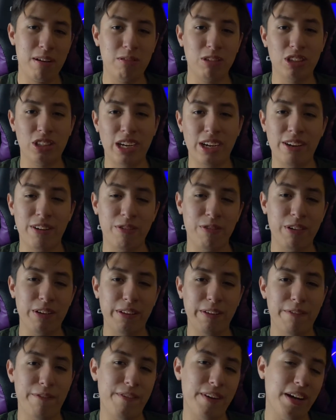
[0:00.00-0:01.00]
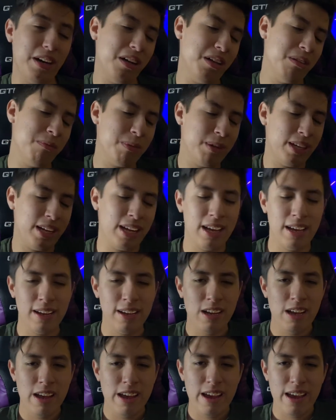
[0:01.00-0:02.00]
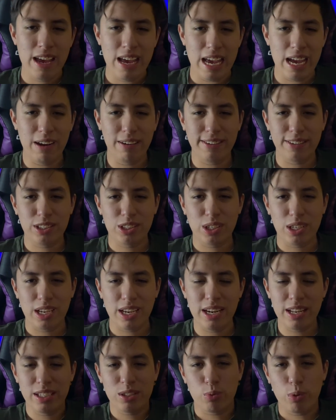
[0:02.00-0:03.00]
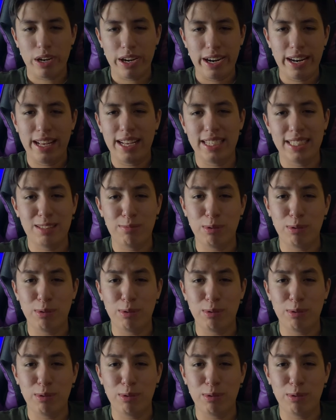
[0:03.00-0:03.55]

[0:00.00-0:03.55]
which I don't really felt, but it is what it is.